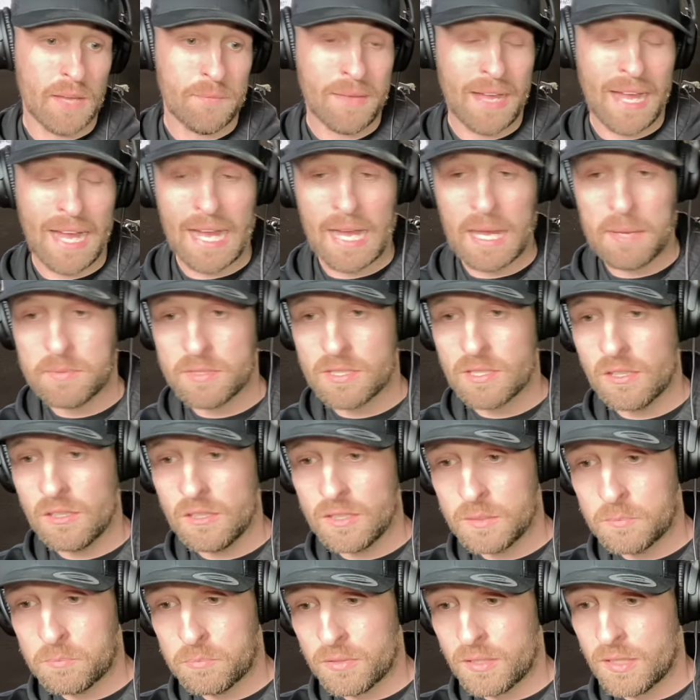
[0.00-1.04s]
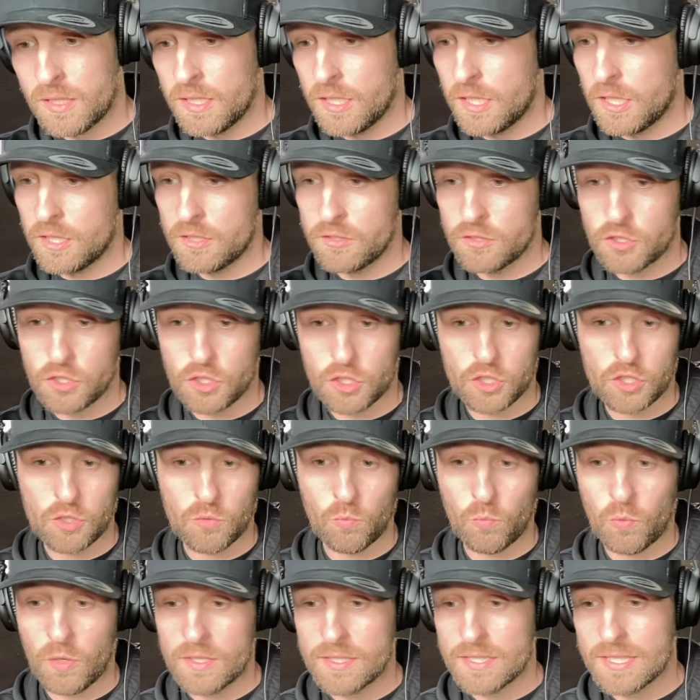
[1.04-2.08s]
Absolutely brilliant. Just
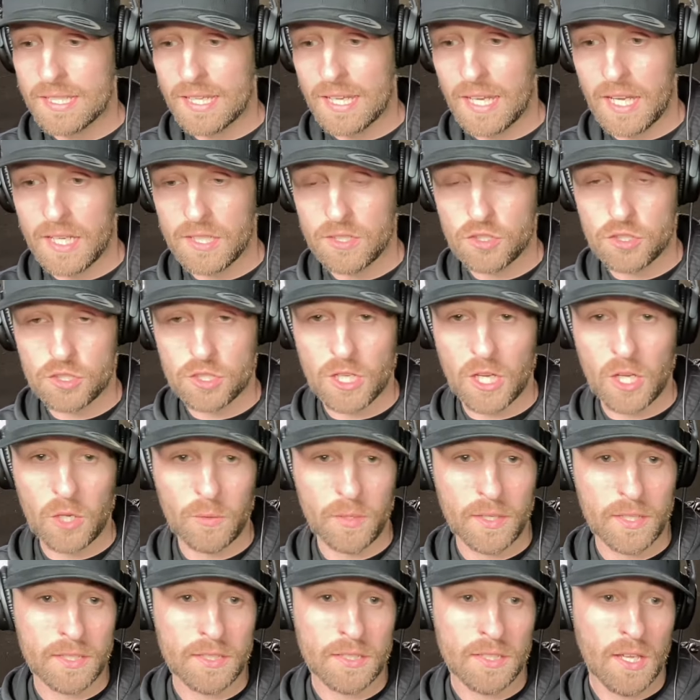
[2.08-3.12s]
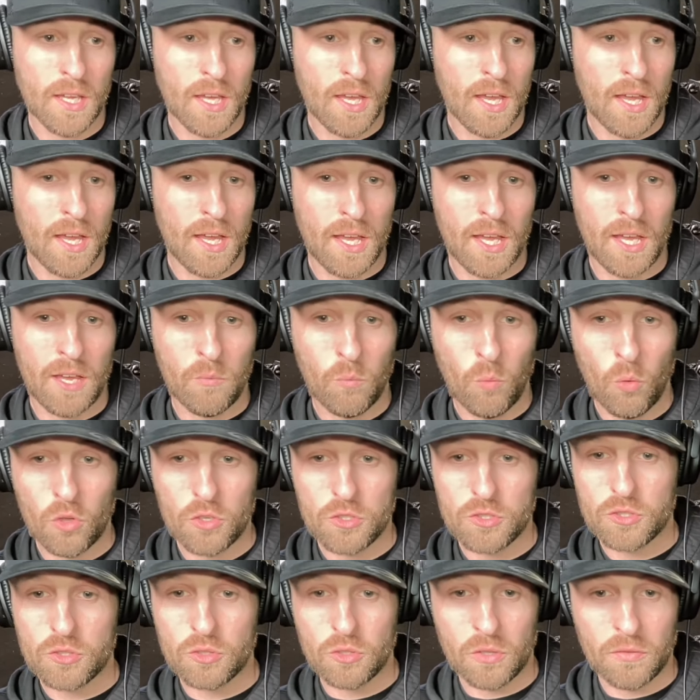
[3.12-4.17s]
once again showing what
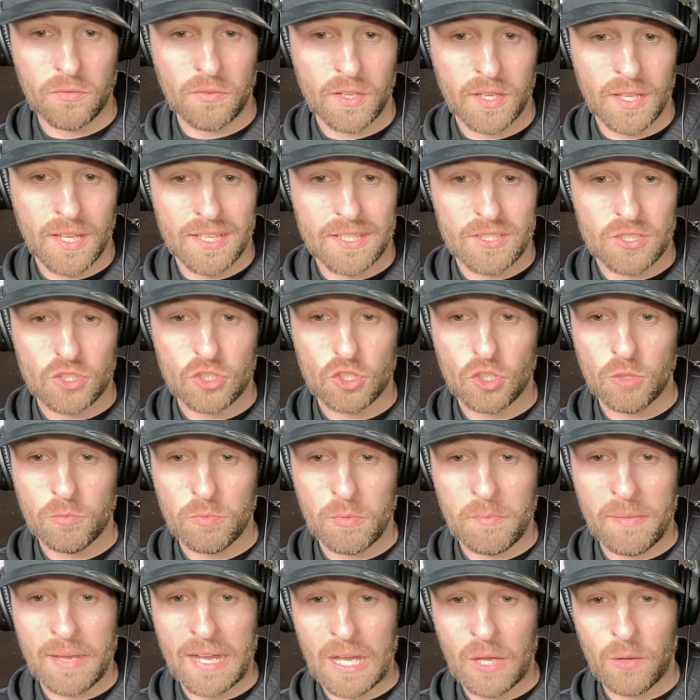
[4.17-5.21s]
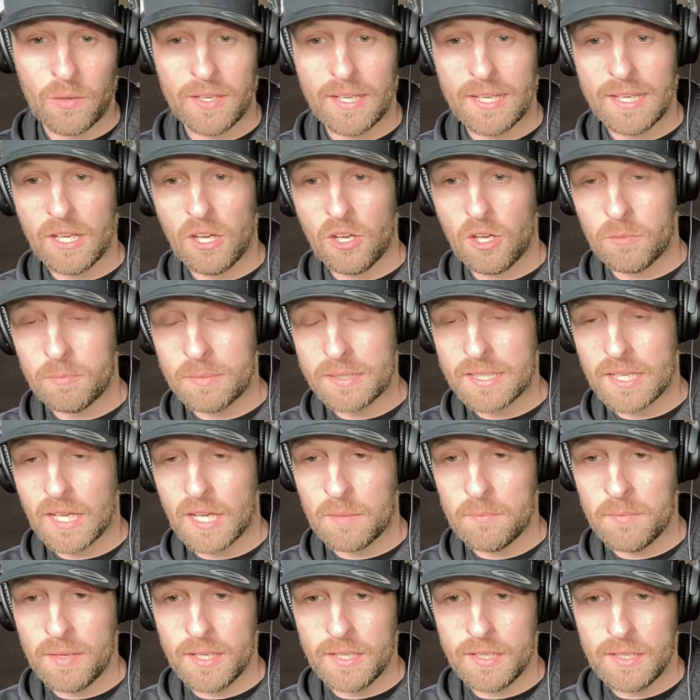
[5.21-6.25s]
sort of superpower they are
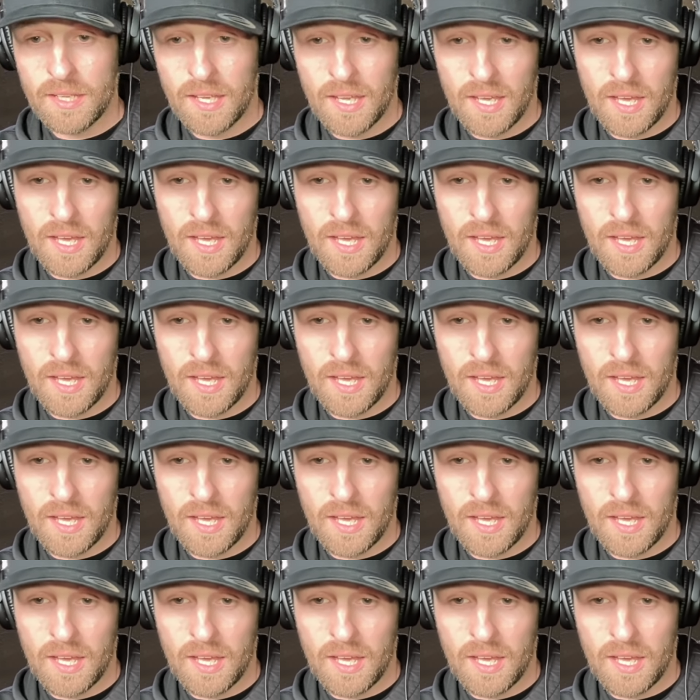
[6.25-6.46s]
becoming.